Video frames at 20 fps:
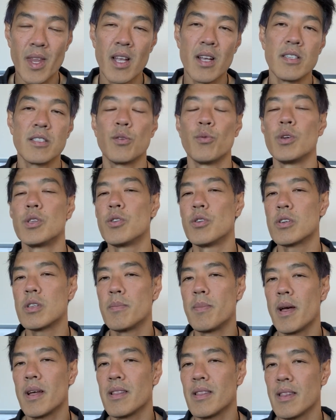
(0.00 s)
So we talked
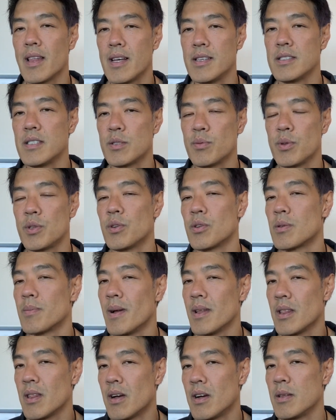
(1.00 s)
about lasers, we talked
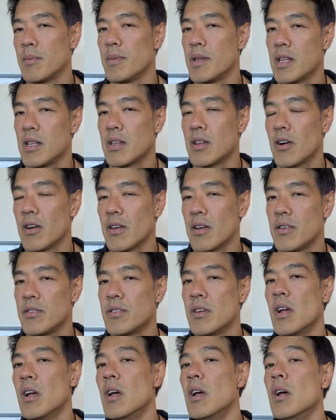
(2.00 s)
about light emitting diodes,
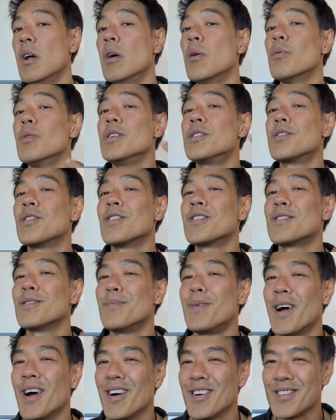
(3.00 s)
we talked
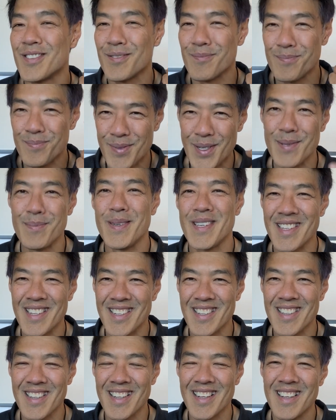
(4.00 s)
about
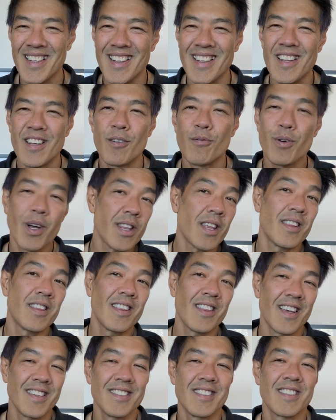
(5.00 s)
BBL. What other
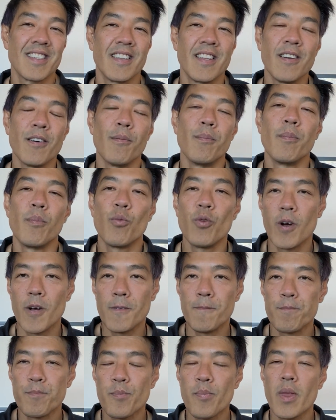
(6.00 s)
lasers can help?
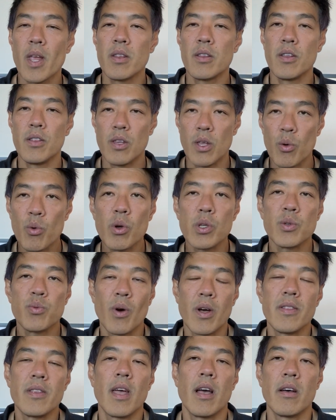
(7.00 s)
Well, the newest
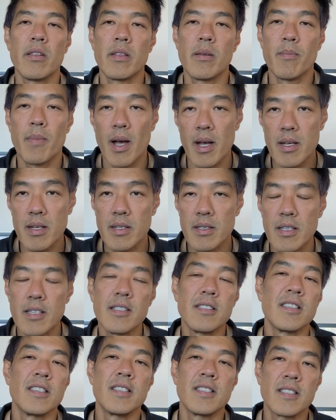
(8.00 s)
one out in the market is
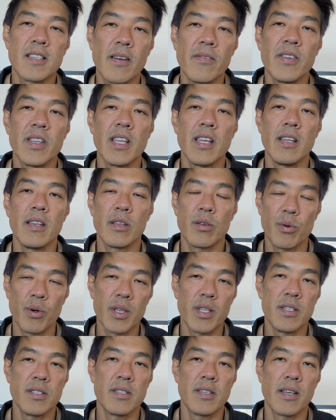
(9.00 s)
the
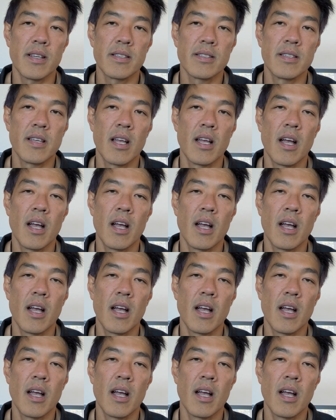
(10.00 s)
1726